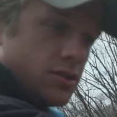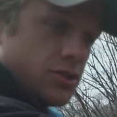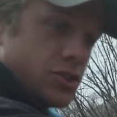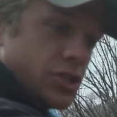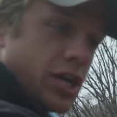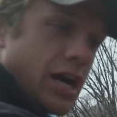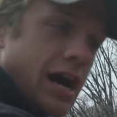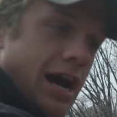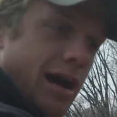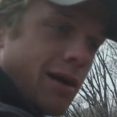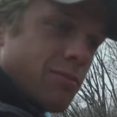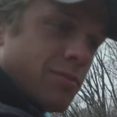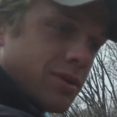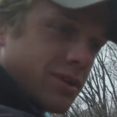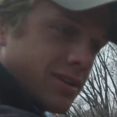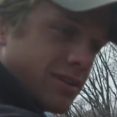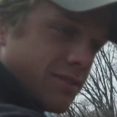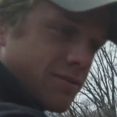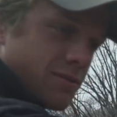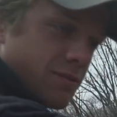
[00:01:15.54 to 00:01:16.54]
job
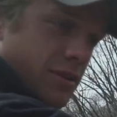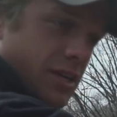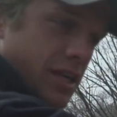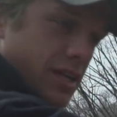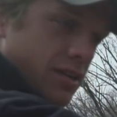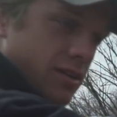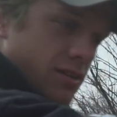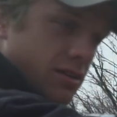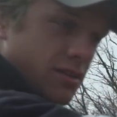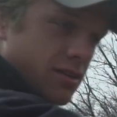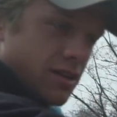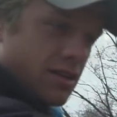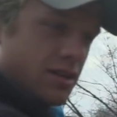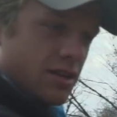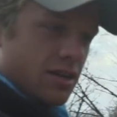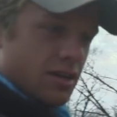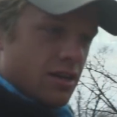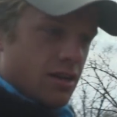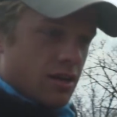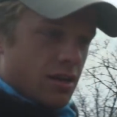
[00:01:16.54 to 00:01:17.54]
uh -huh. getting
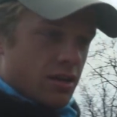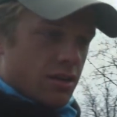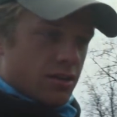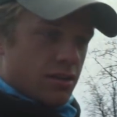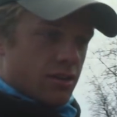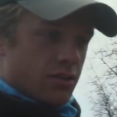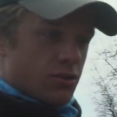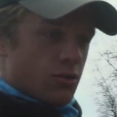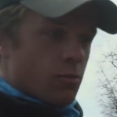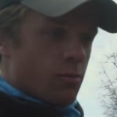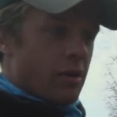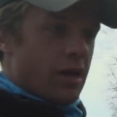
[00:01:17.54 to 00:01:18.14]
the new